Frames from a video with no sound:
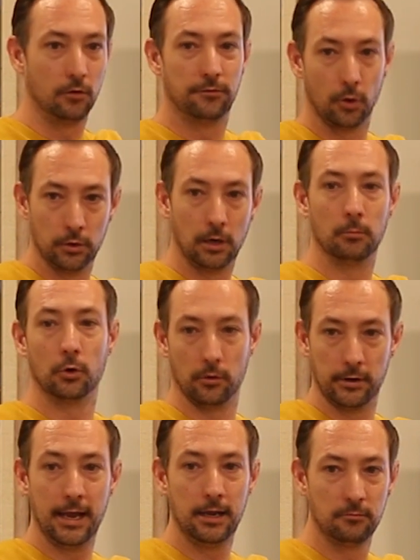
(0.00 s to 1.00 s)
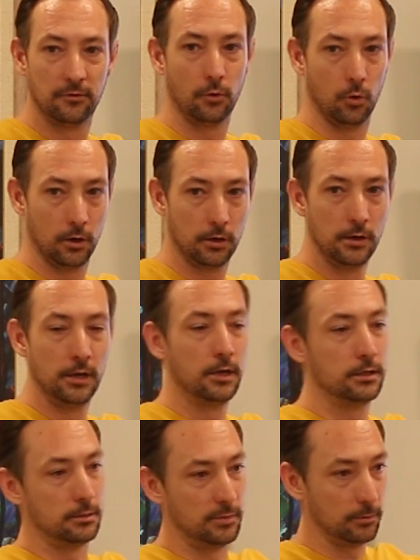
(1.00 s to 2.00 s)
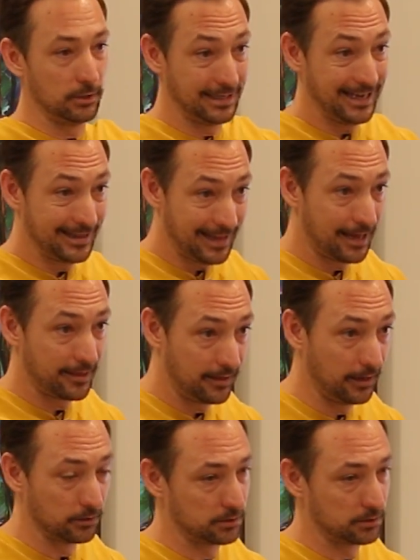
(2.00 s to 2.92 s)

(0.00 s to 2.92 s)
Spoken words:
phone number, or name for to be able to get that thing.